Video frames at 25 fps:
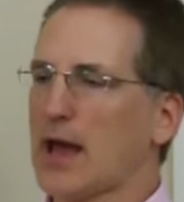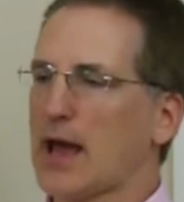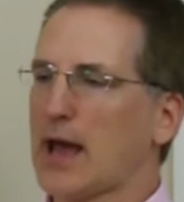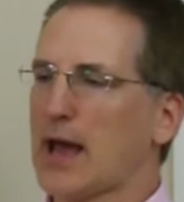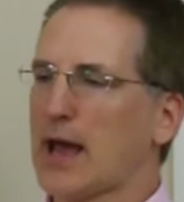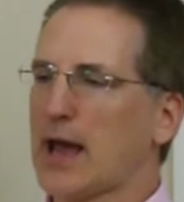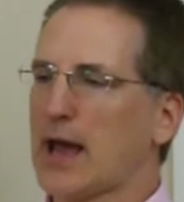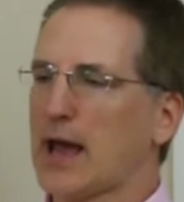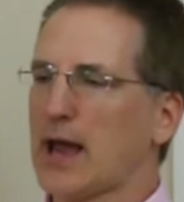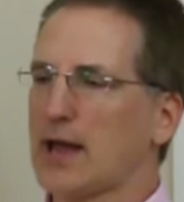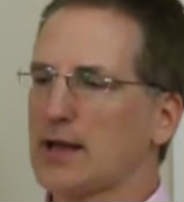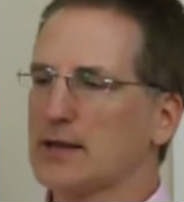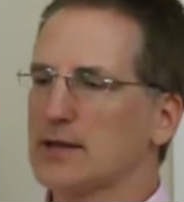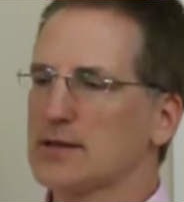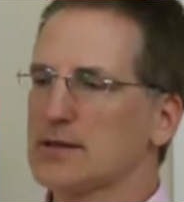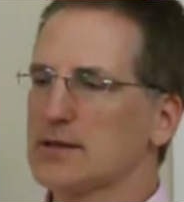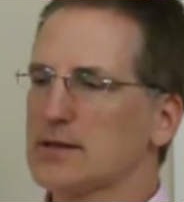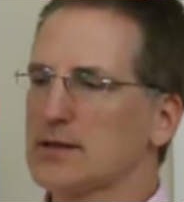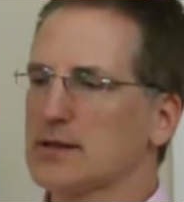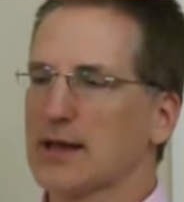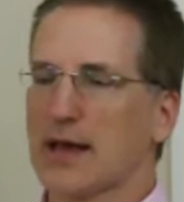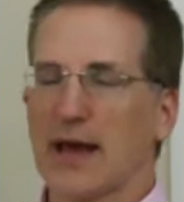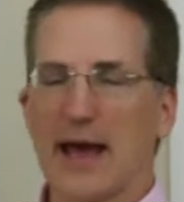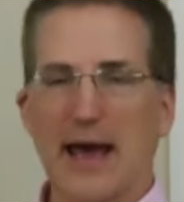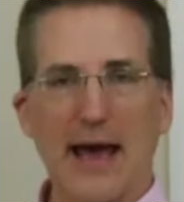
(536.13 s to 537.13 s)
And
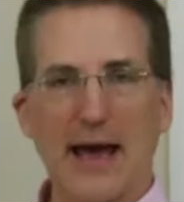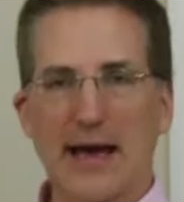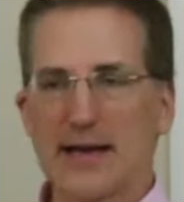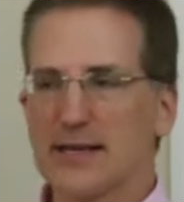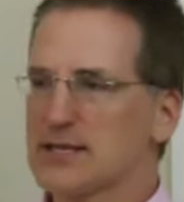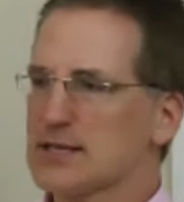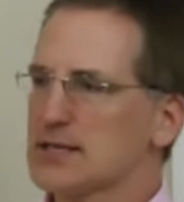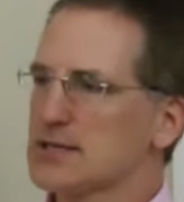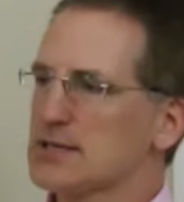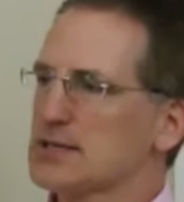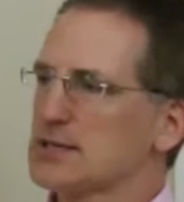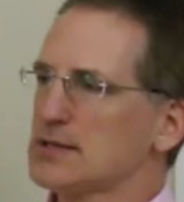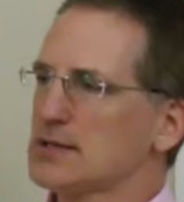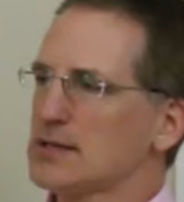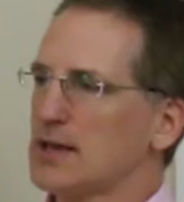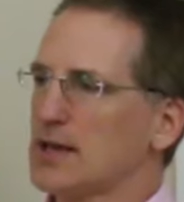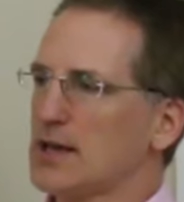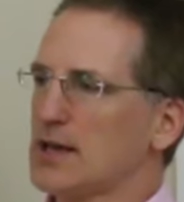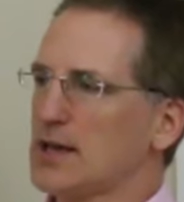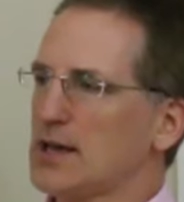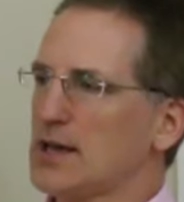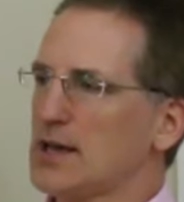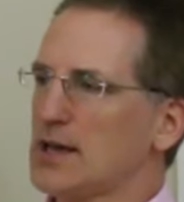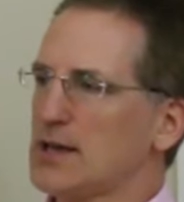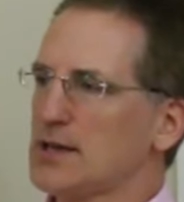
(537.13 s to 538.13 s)
the S
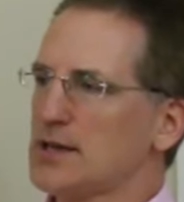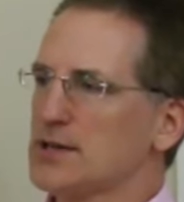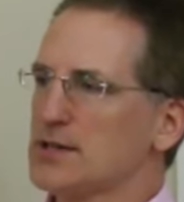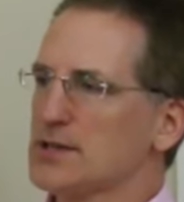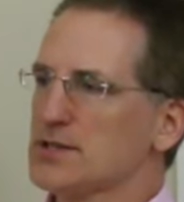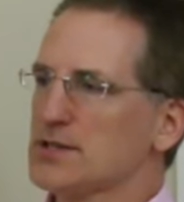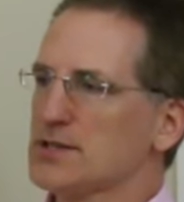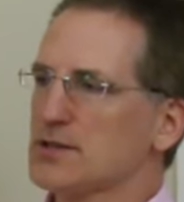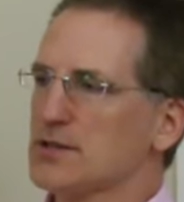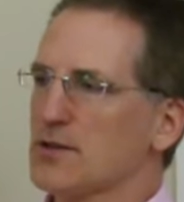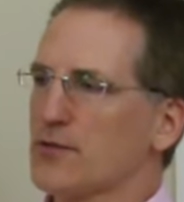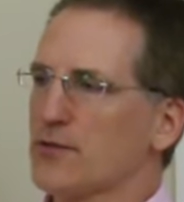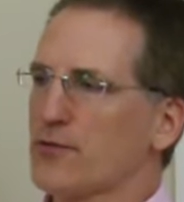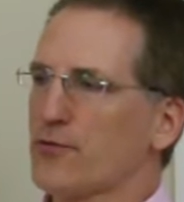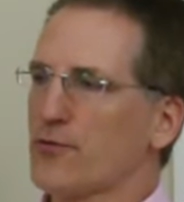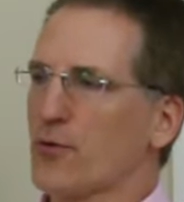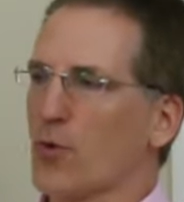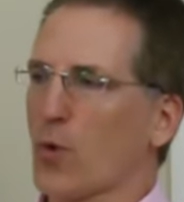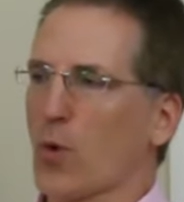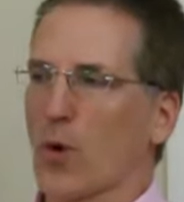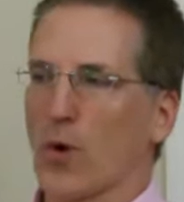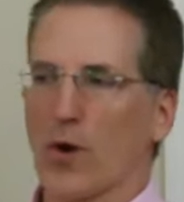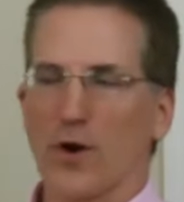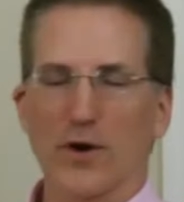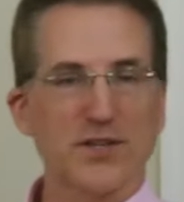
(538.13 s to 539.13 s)
is
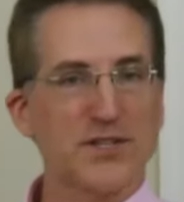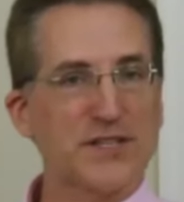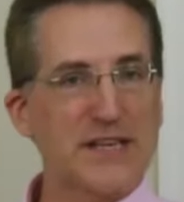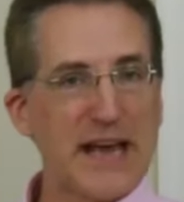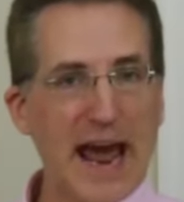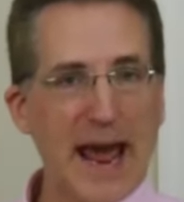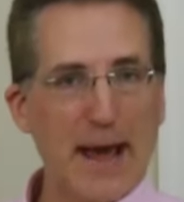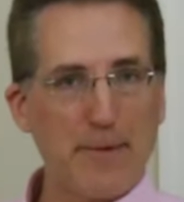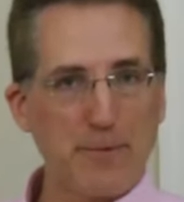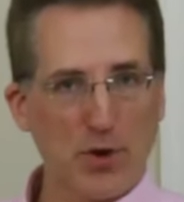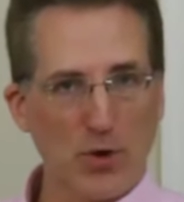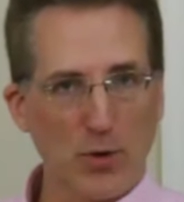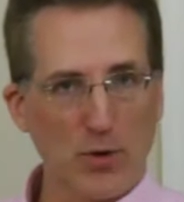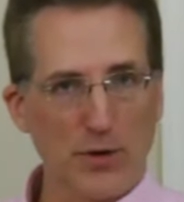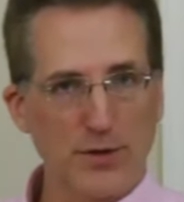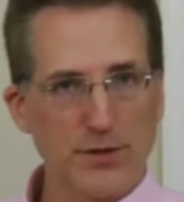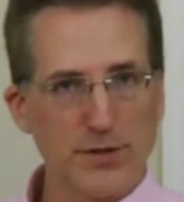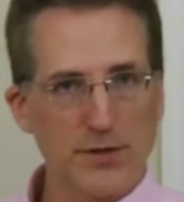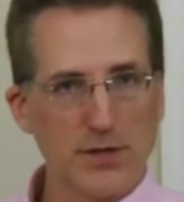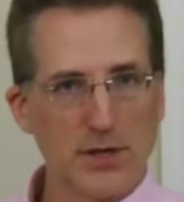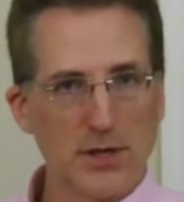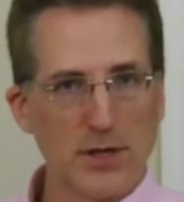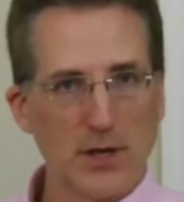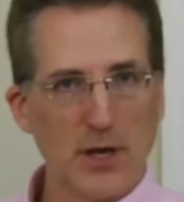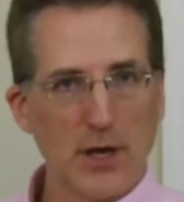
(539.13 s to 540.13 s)
for
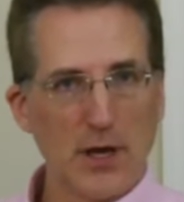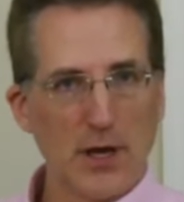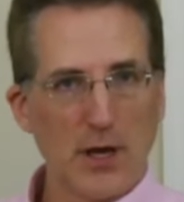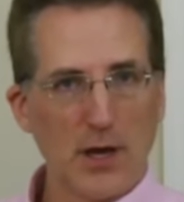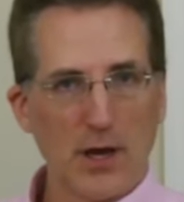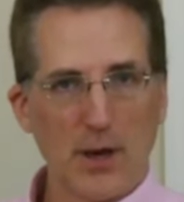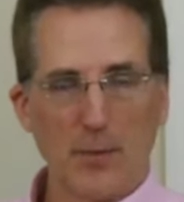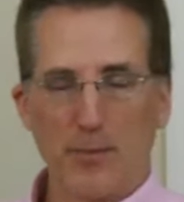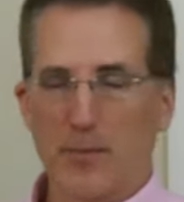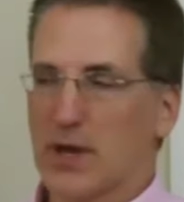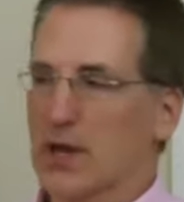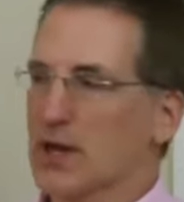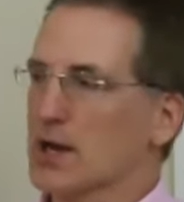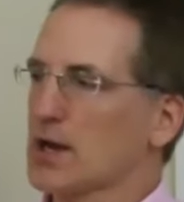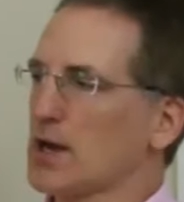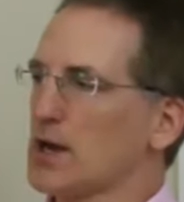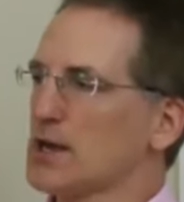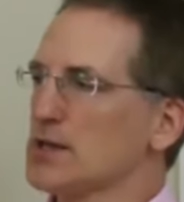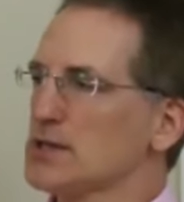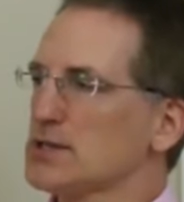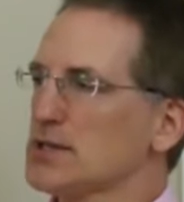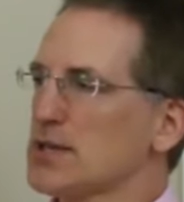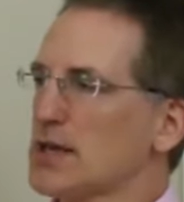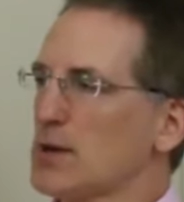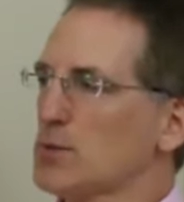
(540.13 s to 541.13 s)
Samuels,
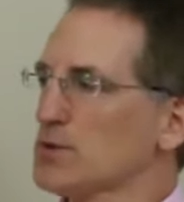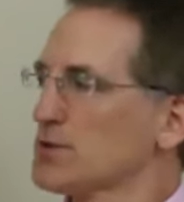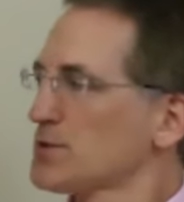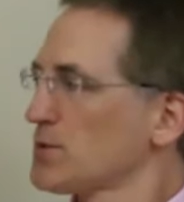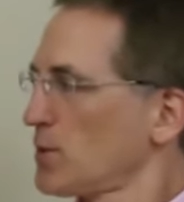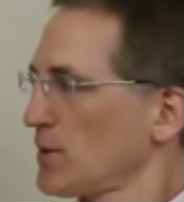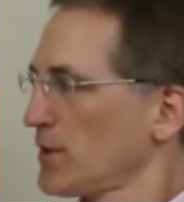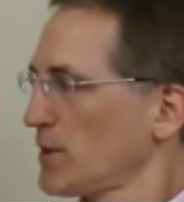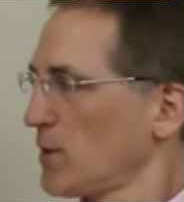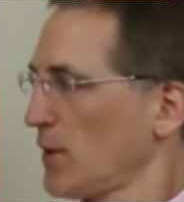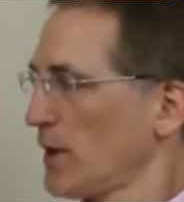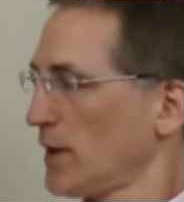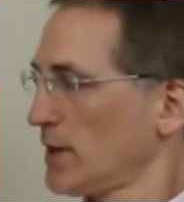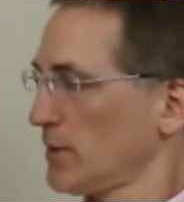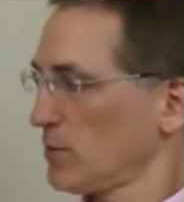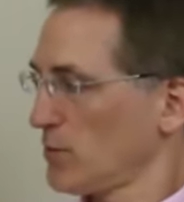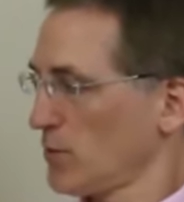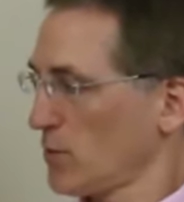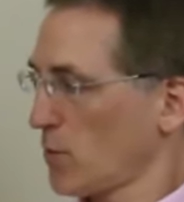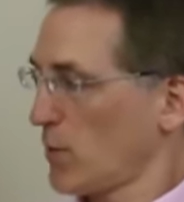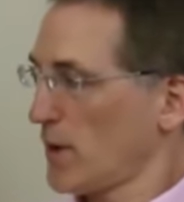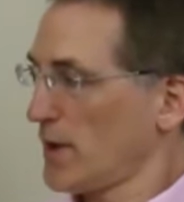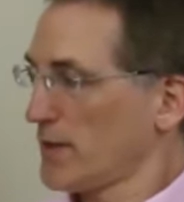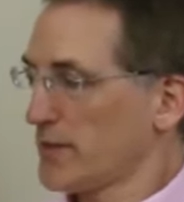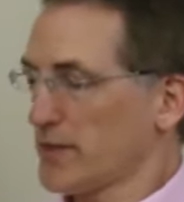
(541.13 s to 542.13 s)
because he was the
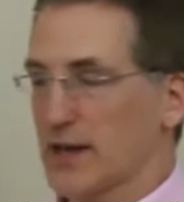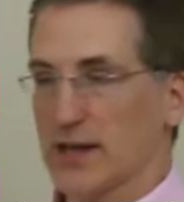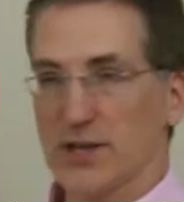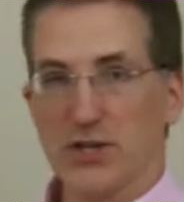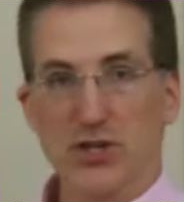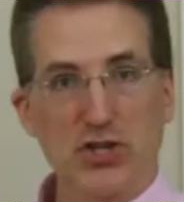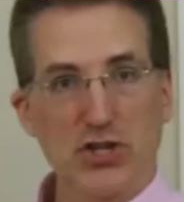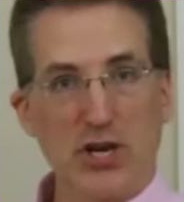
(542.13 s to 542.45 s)
one that